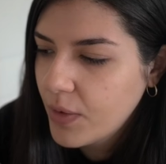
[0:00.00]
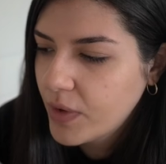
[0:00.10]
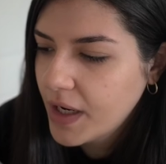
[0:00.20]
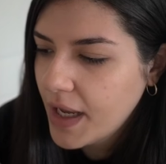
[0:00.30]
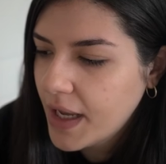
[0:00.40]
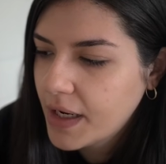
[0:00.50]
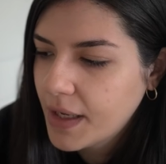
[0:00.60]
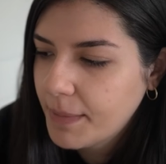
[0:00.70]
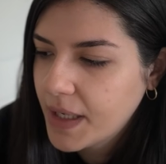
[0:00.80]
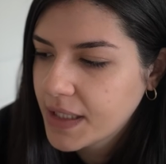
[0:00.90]
went ahead
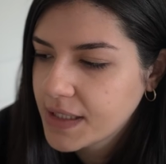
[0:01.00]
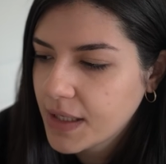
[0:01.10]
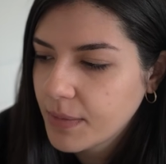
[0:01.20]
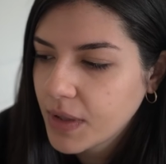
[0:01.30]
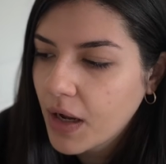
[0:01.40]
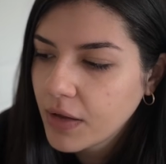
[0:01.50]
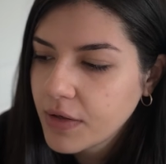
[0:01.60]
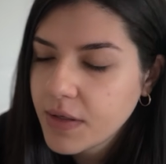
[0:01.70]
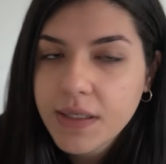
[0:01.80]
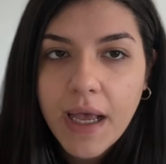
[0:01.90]
and picked some
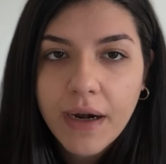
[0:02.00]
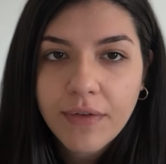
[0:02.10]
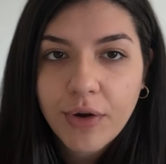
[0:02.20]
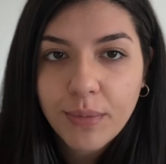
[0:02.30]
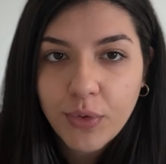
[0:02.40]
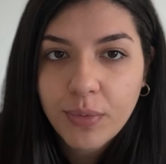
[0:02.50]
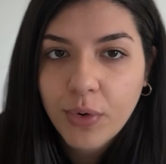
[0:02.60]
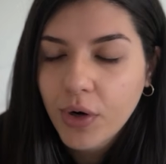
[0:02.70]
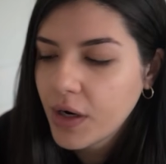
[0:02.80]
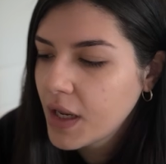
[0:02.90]
colors out of their mood
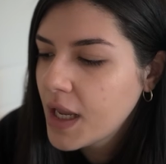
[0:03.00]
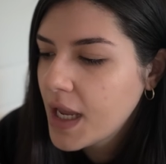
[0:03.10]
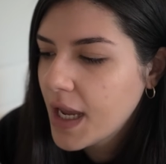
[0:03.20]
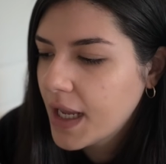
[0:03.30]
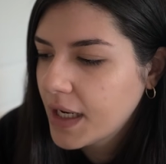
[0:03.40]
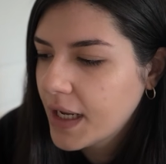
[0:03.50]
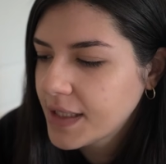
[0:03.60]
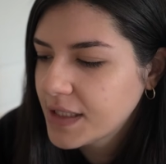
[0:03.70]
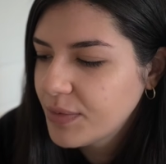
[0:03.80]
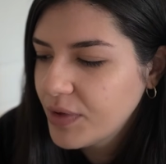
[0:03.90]
board and I
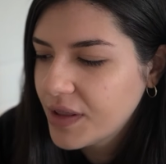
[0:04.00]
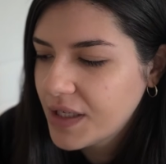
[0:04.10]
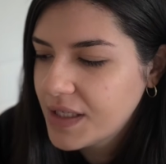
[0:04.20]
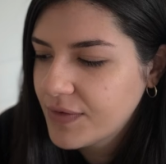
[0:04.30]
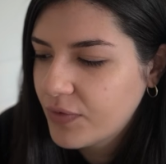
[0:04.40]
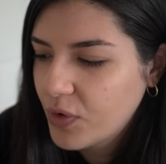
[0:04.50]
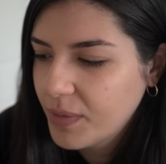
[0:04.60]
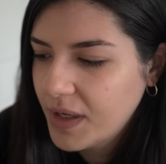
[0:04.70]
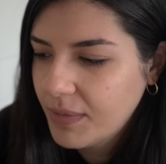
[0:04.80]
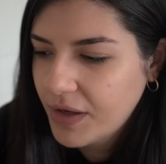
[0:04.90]
ended up with these 4
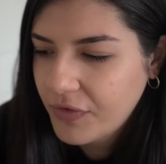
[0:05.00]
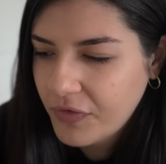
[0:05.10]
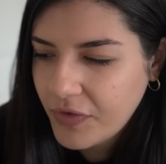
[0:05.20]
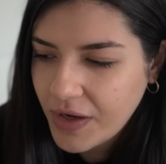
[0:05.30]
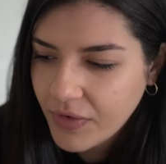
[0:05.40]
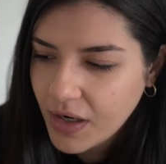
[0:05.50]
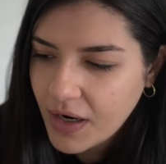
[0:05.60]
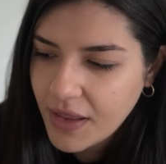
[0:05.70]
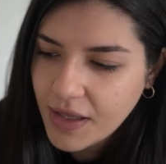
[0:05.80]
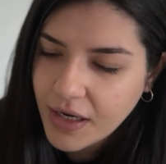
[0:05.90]
being my favorite.
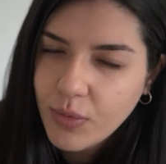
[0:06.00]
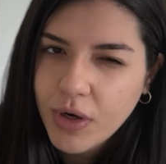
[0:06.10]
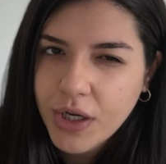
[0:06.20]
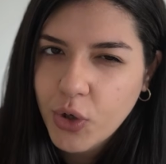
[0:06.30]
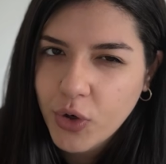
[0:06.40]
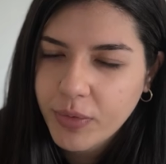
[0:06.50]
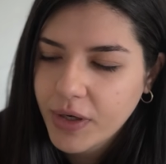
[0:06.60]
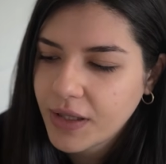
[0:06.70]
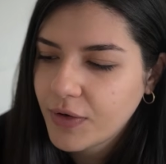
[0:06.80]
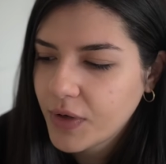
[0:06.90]
I think I want to
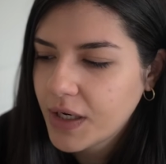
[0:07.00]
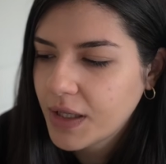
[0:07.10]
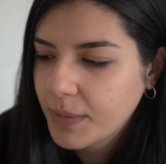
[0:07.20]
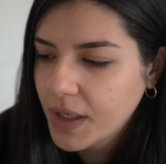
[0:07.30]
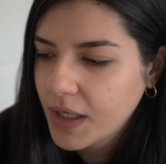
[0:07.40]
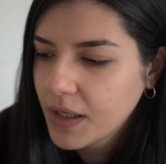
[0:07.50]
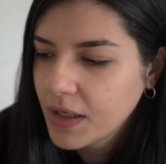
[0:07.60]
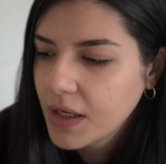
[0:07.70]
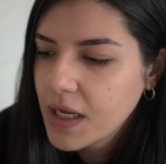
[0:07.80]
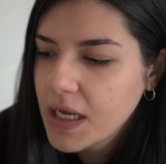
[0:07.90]
incorporate the green and the
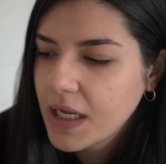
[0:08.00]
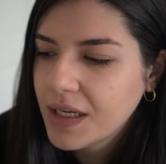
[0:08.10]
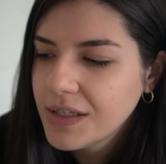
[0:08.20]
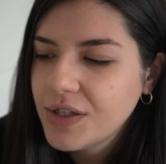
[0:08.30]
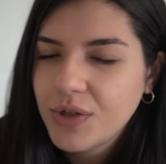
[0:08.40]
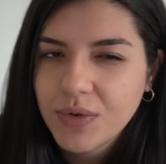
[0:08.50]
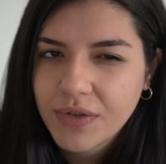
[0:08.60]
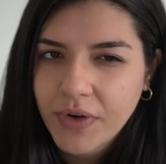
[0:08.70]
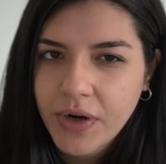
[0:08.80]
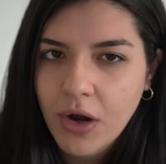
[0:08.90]
pink. It is used
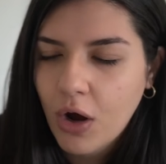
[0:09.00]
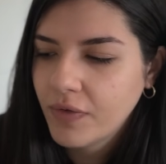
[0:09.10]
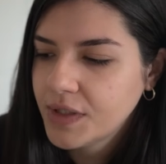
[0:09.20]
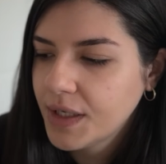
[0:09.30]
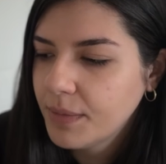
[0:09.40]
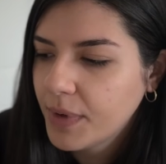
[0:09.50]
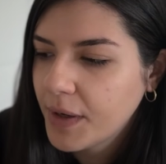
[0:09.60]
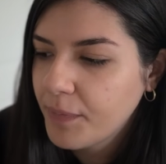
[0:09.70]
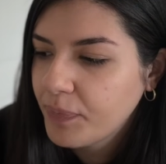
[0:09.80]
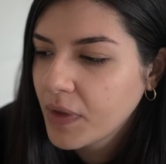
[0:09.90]
very often, but